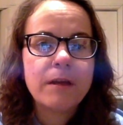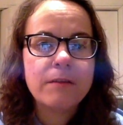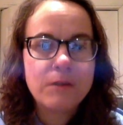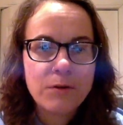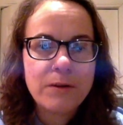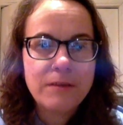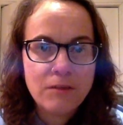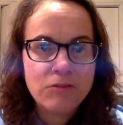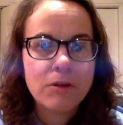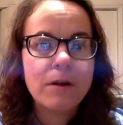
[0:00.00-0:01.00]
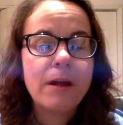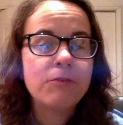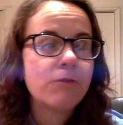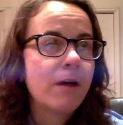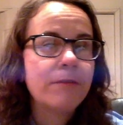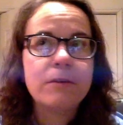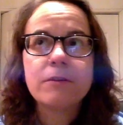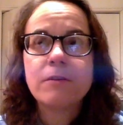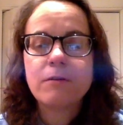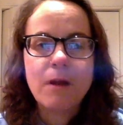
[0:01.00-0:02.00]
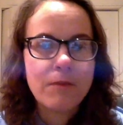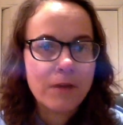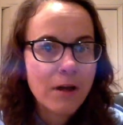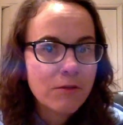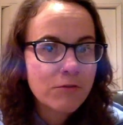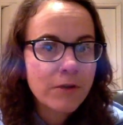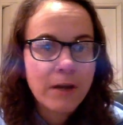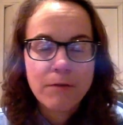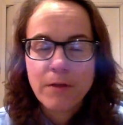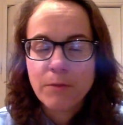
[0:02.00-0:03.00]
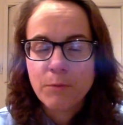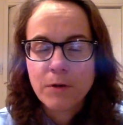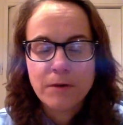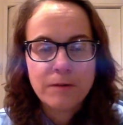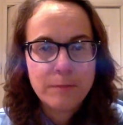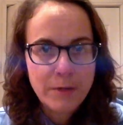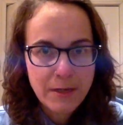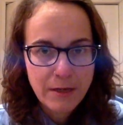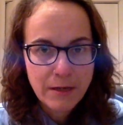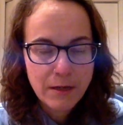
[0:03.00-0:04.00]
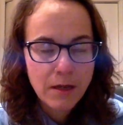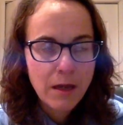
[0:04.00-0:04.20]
as a yoga teacher and travels around the country, around the world speaking.